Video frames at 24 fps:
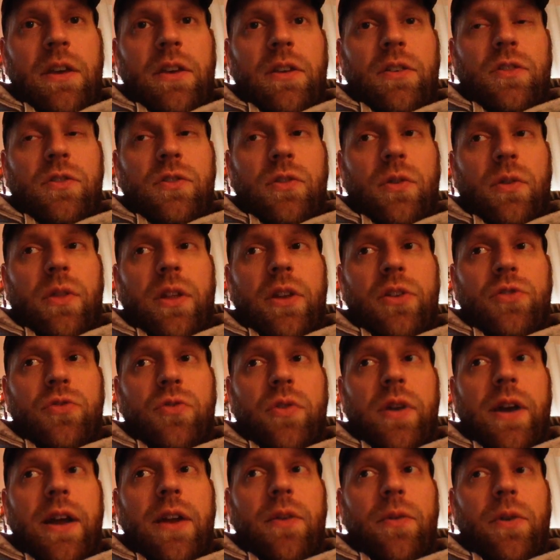So they
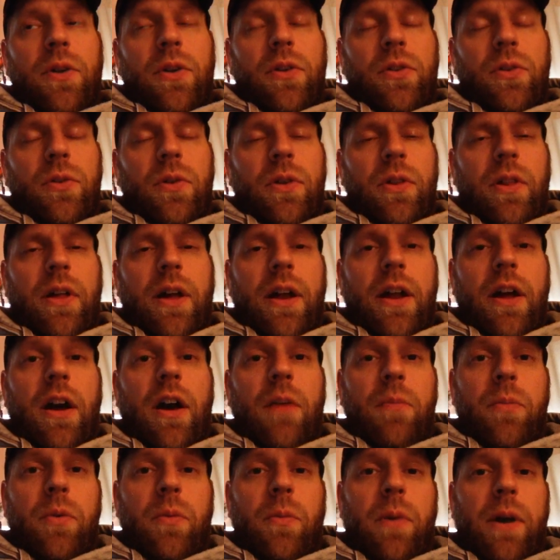try to include a lot of
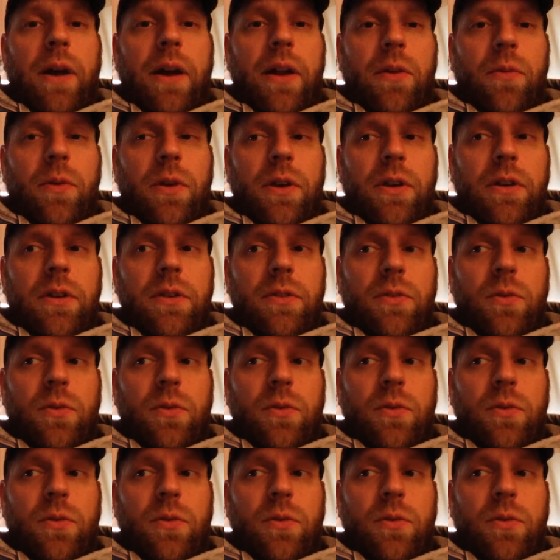upper body work,